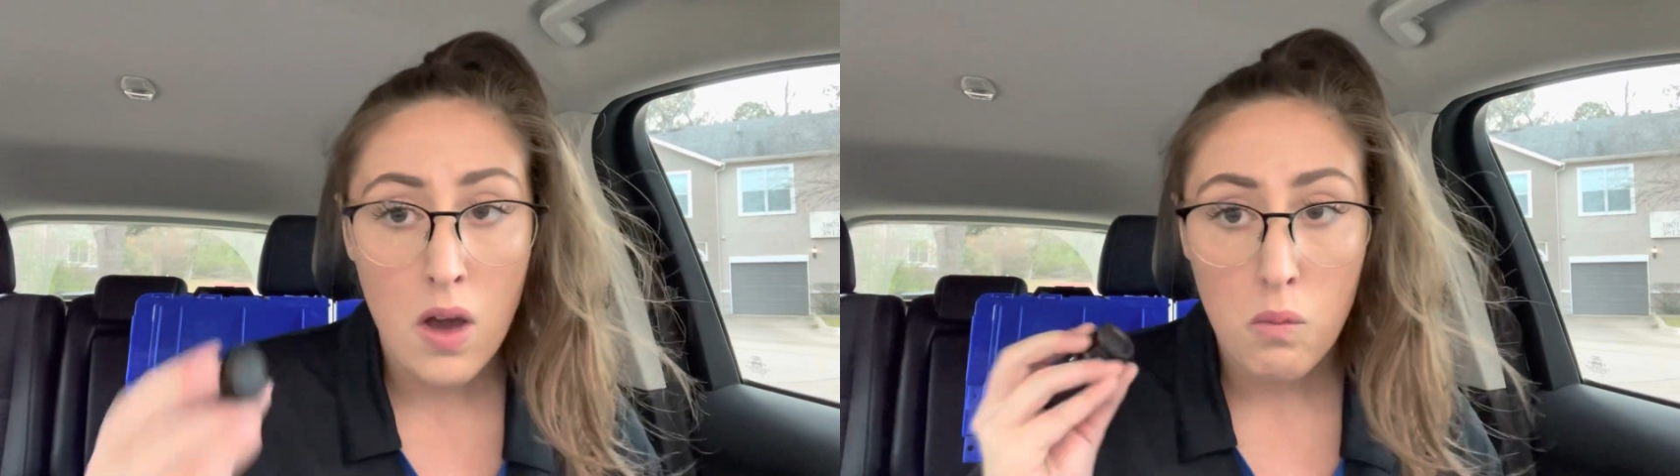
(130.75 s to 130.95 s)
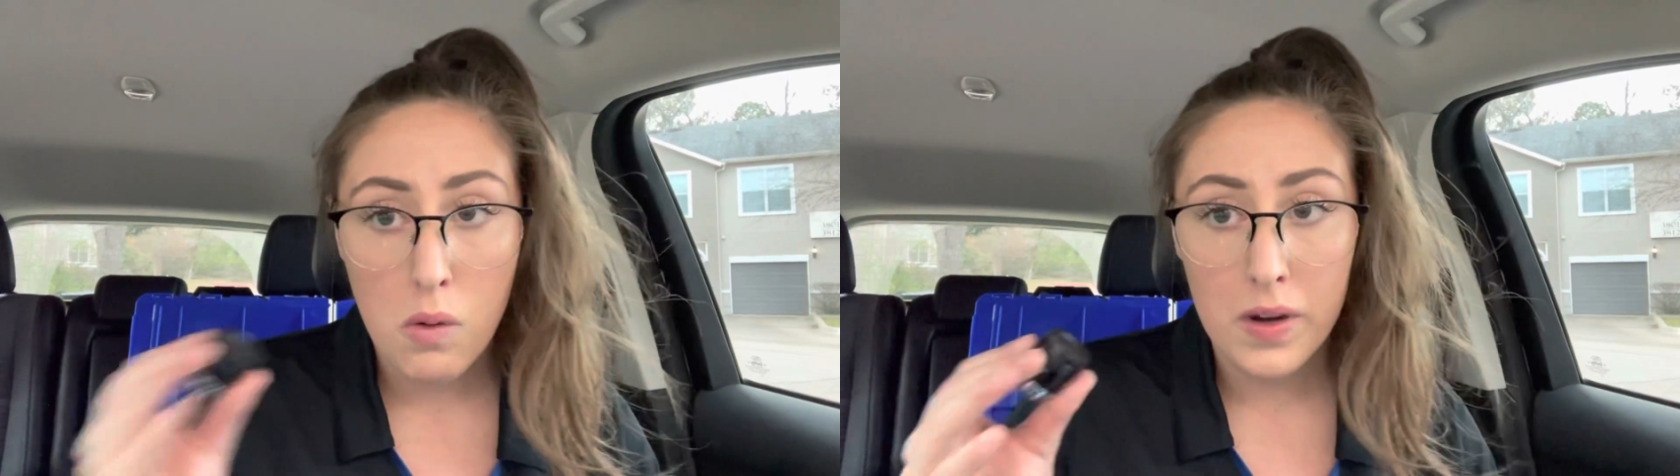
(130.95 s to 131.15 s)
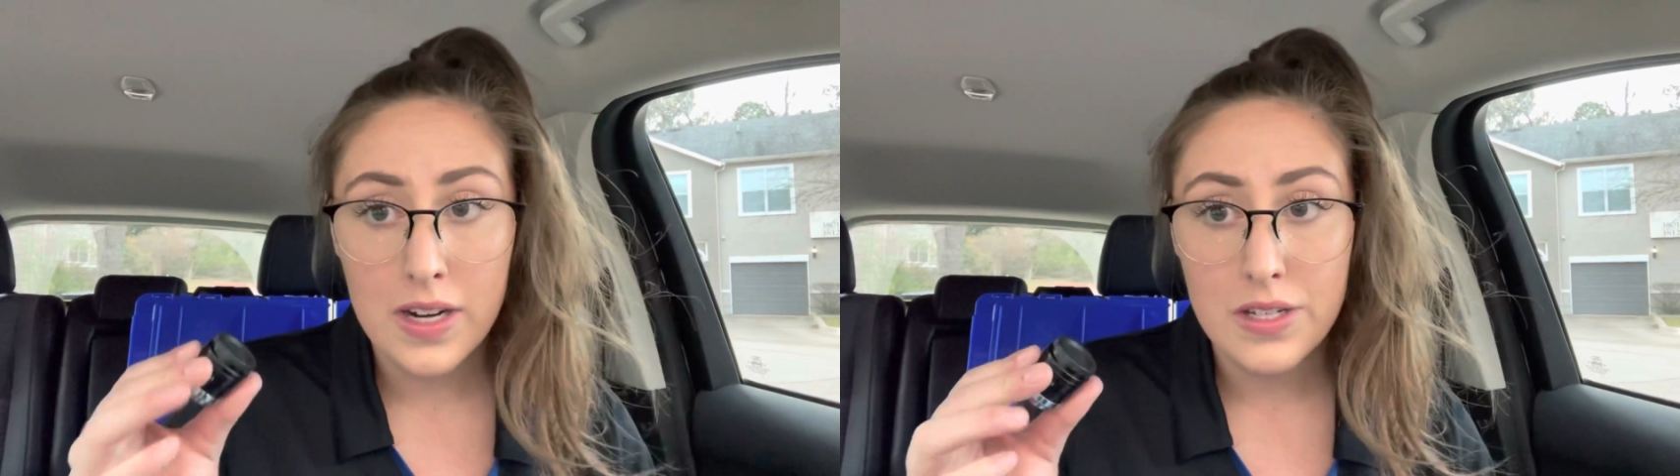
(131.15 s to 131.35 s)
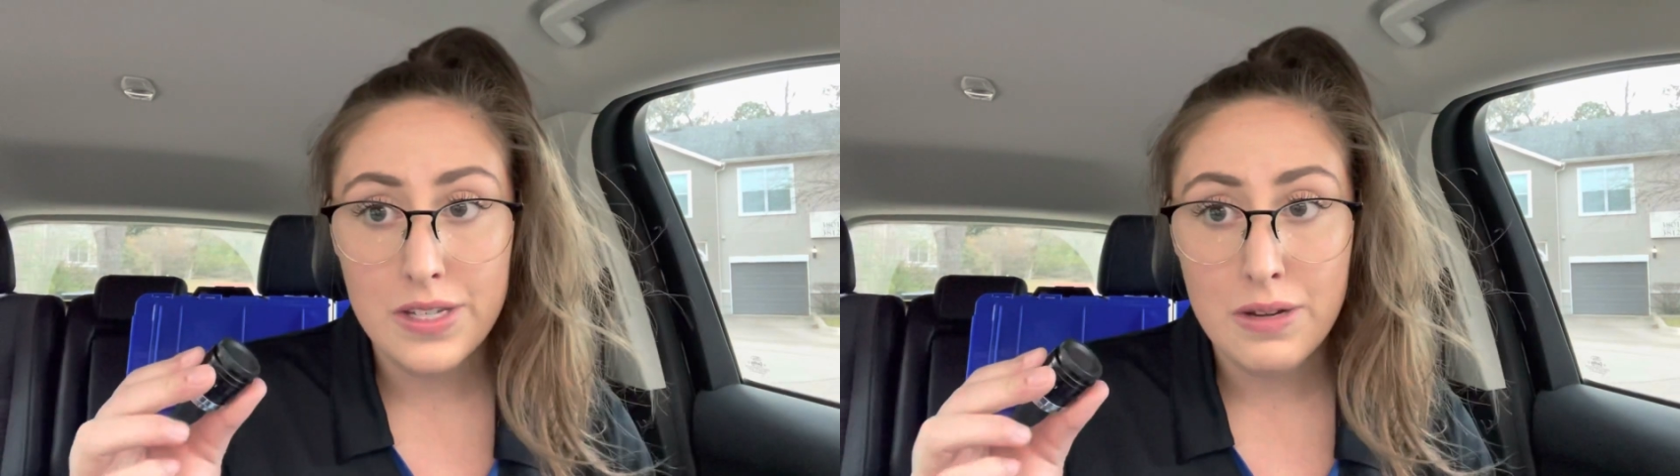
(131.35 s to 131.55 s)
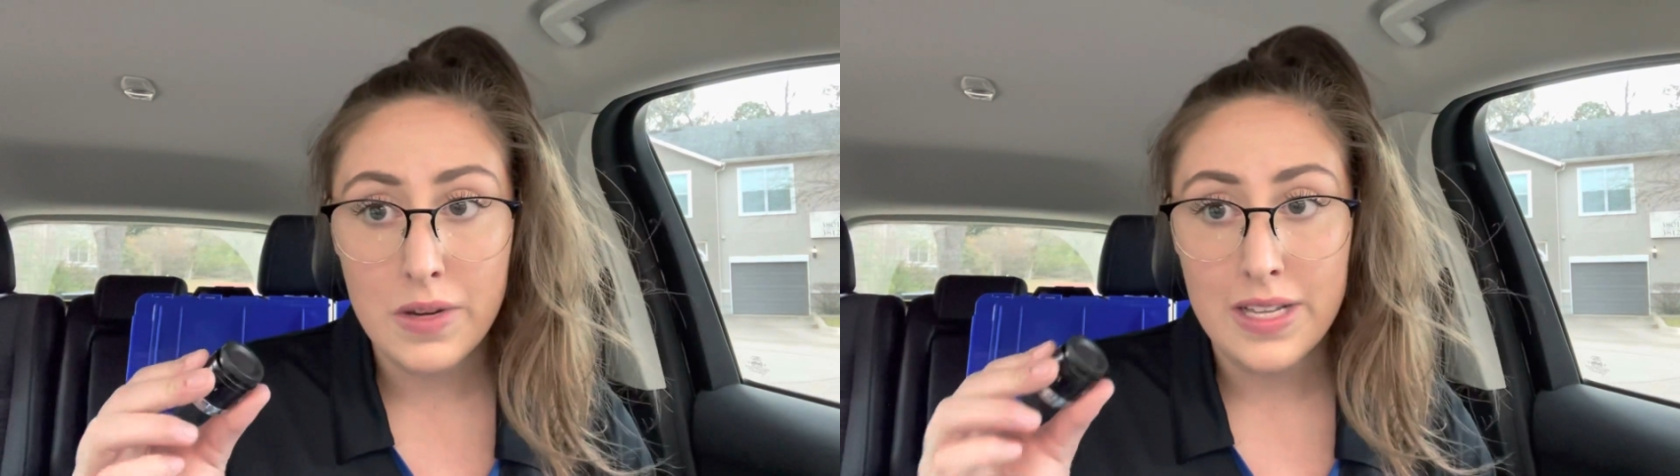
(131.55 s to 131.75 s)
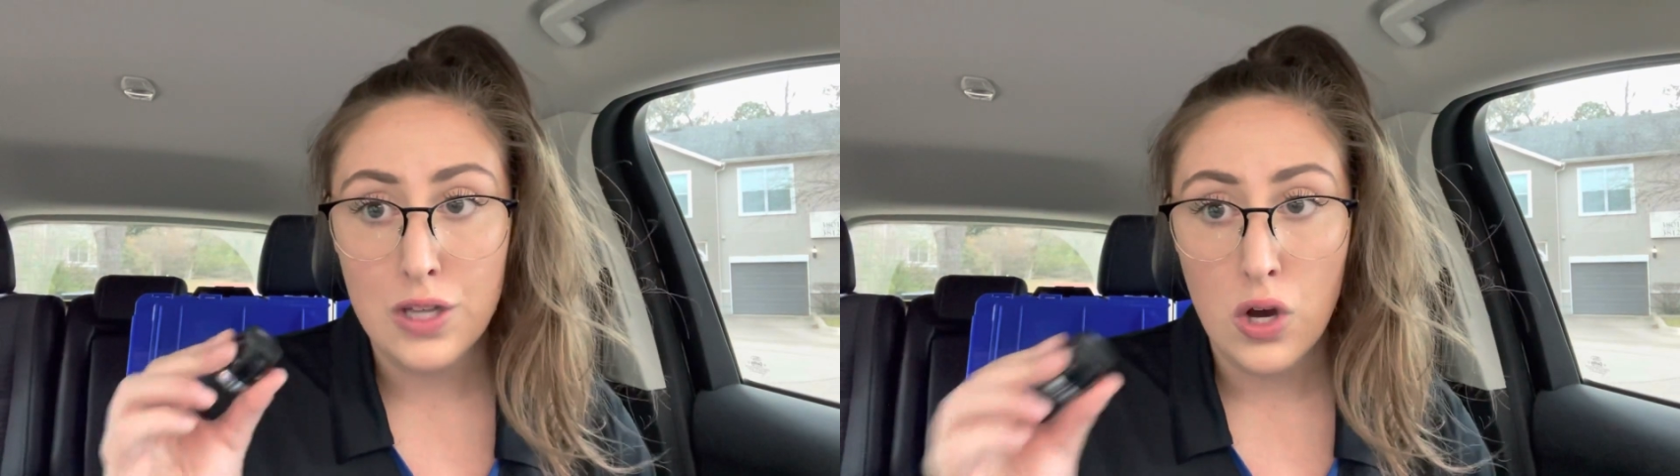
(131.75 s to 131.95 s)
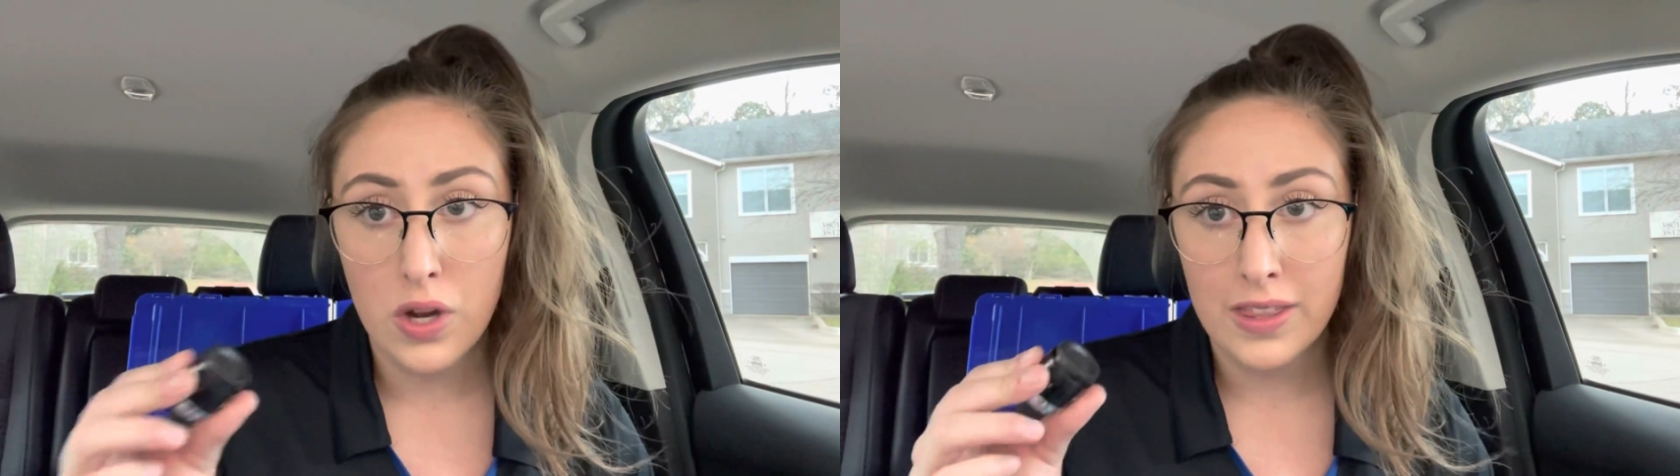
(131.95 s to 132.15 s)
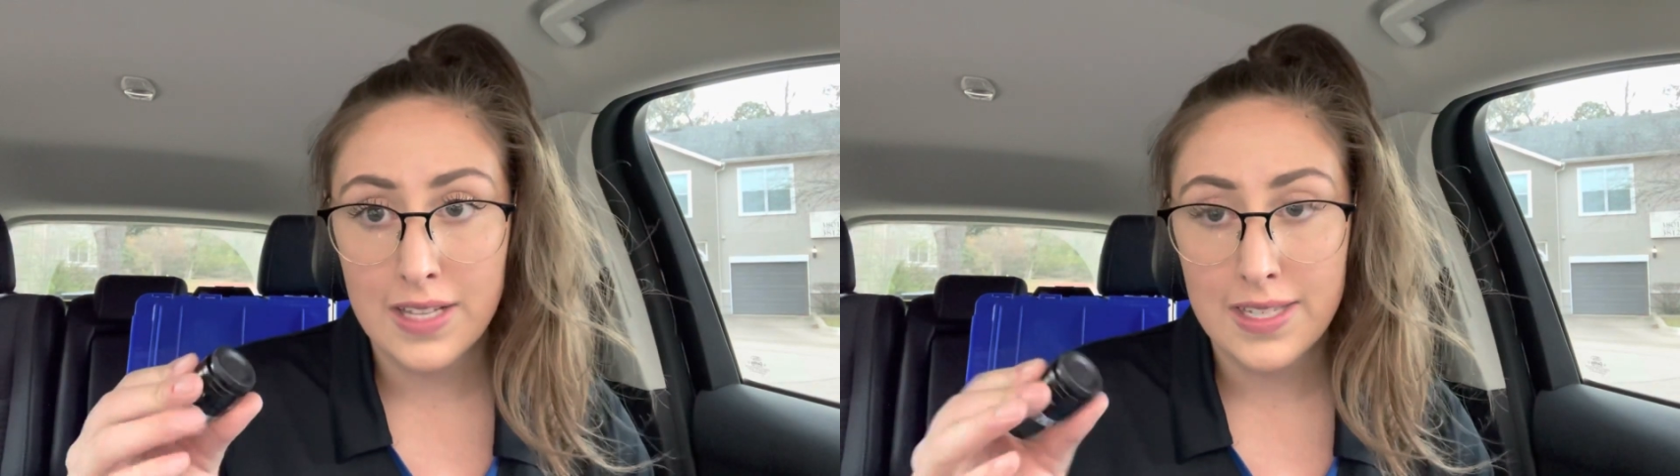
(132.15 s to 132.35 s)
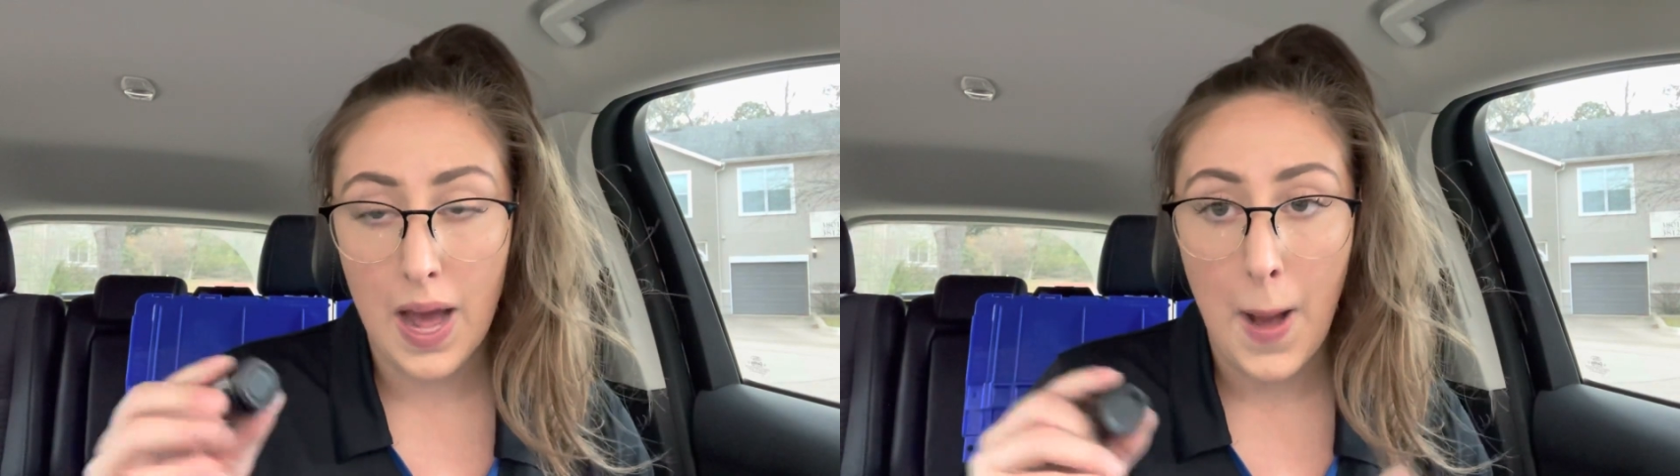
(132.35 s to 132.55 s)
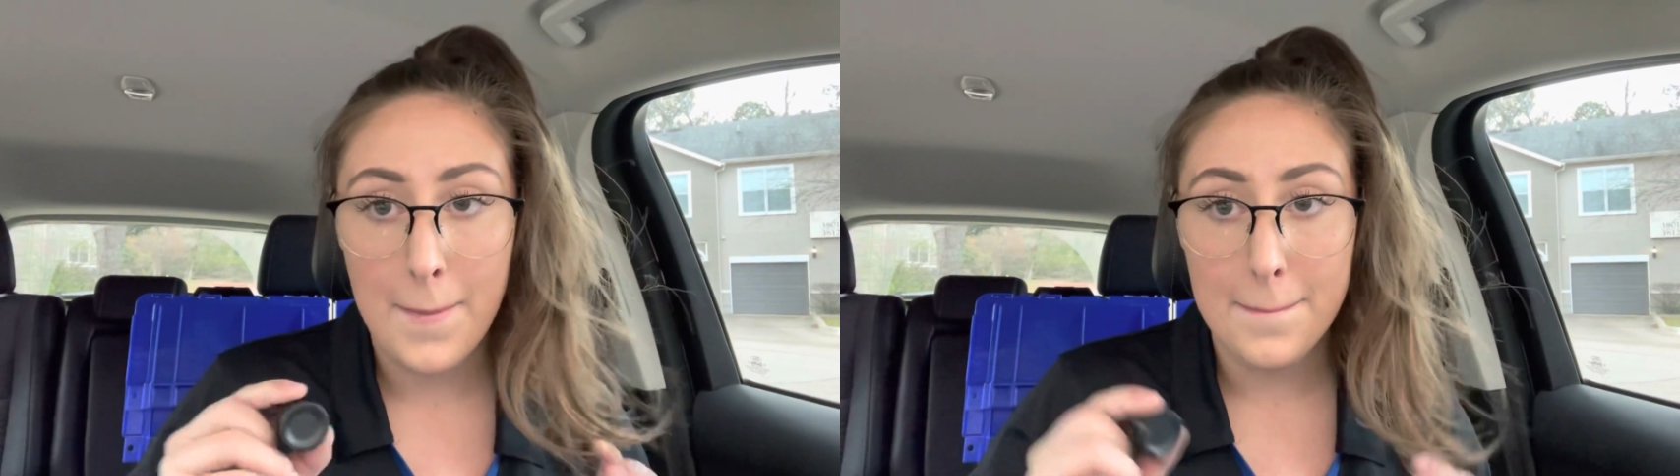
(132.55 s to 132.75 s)
What we're gonna do is hook this
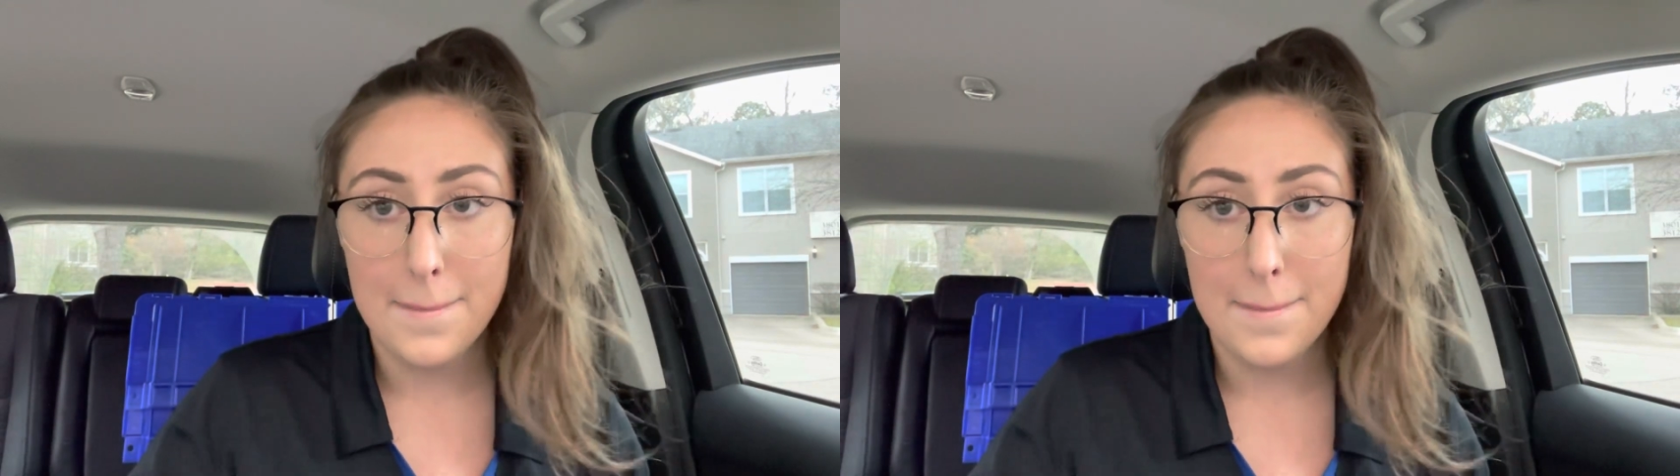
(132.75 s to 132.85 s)
up,